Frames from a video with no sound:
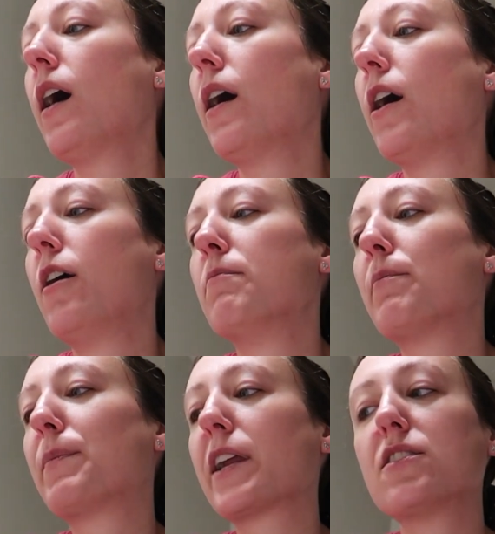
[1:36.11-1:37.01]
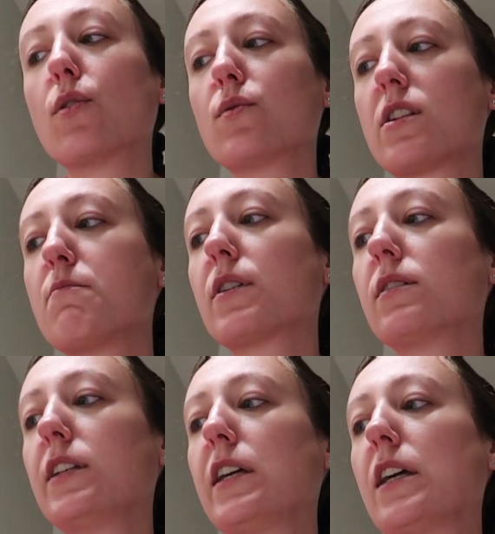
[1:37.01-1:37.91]
But I don't
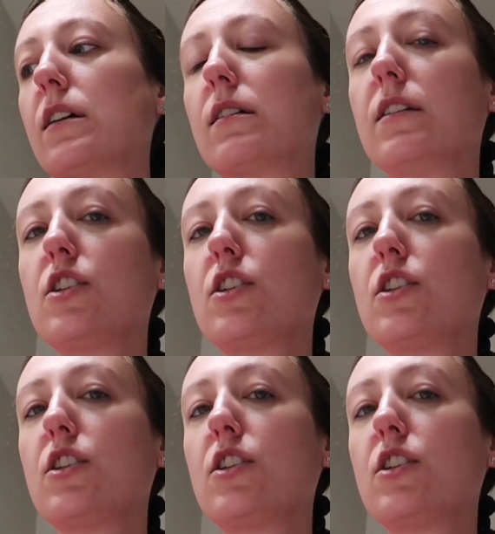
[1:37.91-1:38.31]
typically